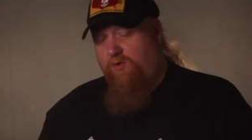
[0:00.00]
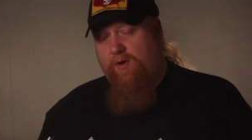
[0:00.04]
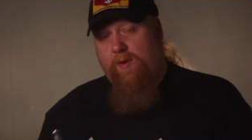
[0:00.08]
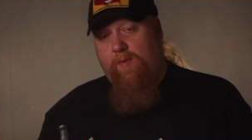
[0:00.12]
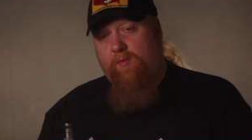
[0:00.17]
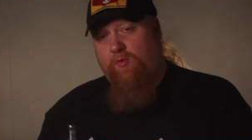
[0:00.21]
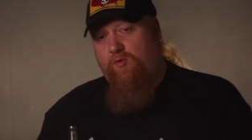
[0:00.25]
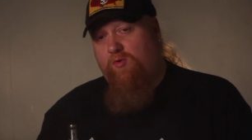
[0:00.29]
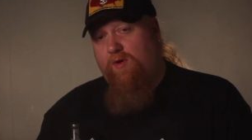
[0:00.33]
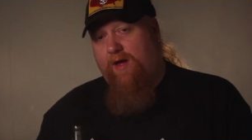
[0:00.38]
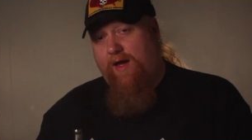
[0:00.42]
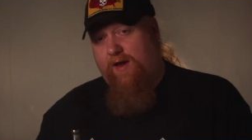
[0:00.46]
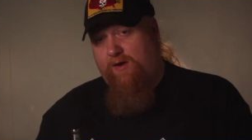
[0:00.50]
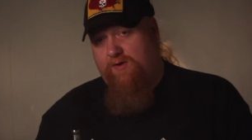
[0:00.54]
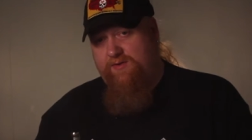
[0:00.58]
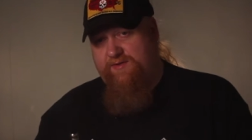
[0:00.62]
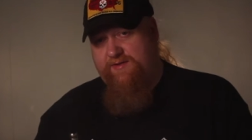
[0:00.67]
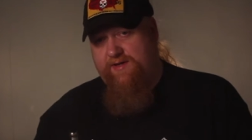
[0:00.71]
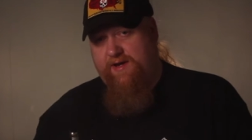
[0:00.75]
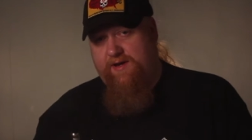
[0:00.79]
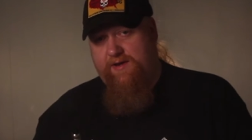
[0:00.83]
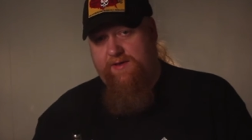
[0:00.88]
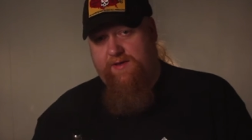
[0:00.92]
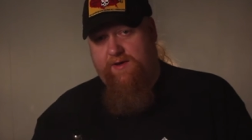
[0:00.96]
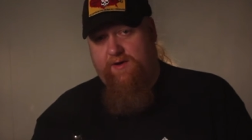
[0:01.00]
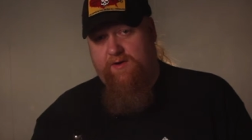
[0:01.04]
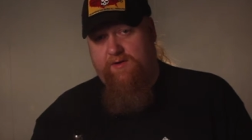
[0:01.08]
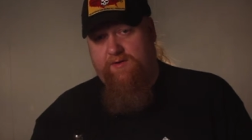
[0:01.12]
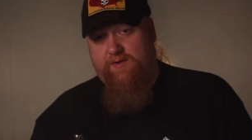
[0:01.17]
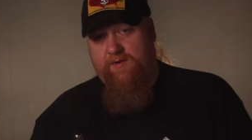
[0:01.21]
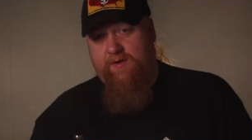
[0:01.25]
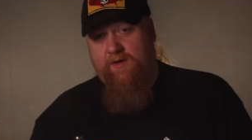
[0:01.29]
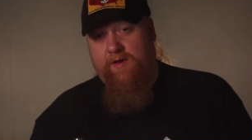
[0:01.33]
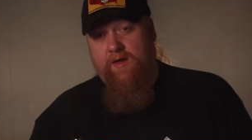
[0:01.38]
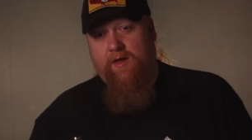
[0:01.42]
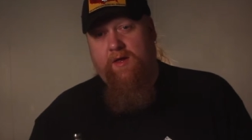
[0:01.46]
graham crackers out of
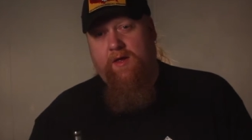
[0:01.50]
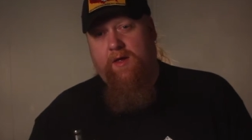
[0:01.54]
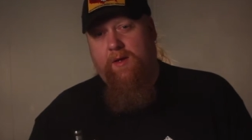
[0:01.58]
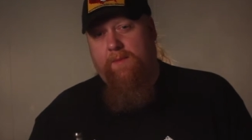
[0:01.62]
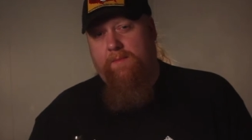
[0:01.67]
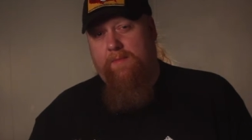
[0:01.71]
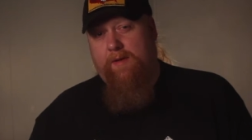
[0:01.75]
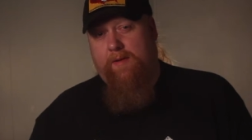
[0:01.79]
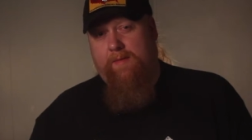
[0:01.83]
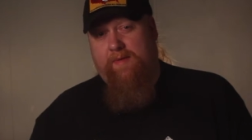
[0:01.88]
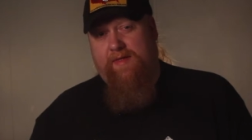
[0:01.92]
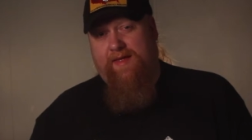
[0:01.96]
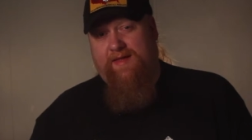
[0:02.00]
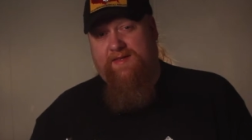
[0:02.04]
there. Maybe